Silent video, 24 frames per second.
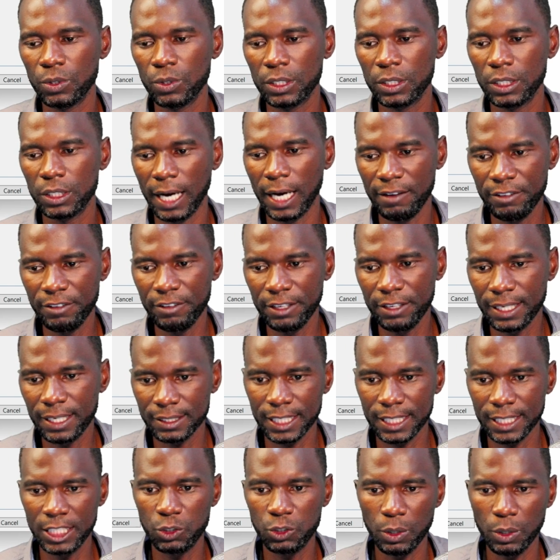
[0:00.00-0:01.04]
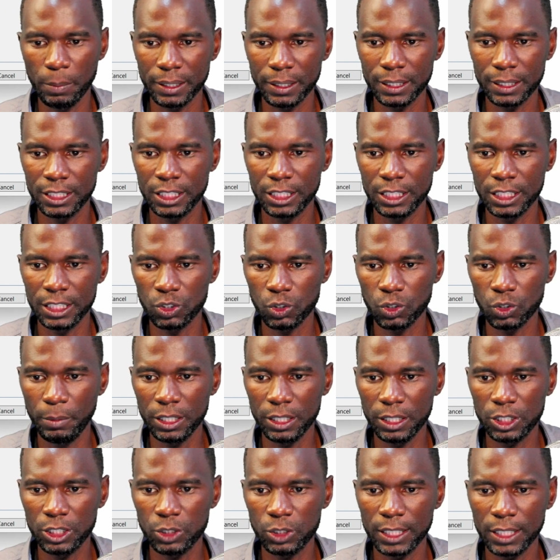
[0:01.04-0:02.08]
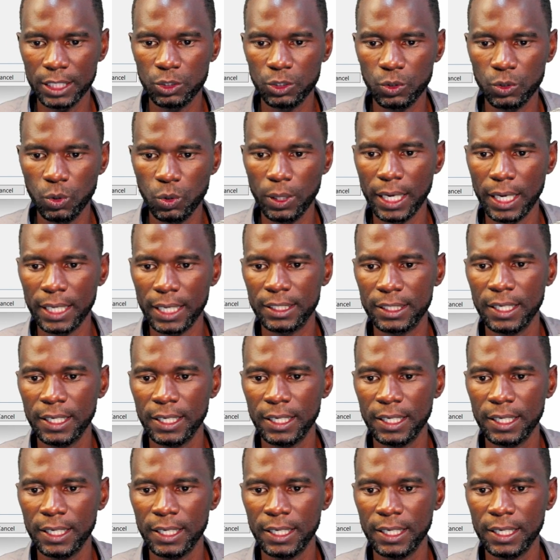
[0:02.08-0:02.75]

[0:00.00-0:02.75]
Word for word: haven't assigned to a partition. So make sure that you do that.